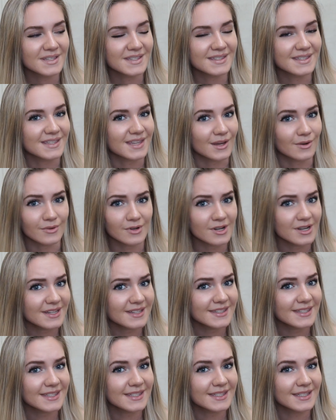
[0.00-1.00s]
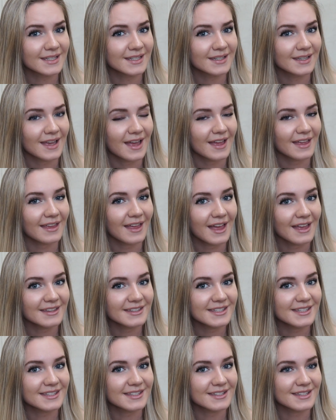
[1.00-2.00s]
series, I
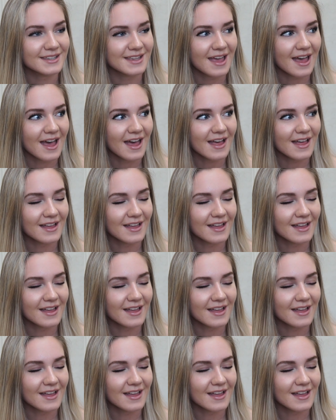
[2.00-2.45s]
guess. Yeah,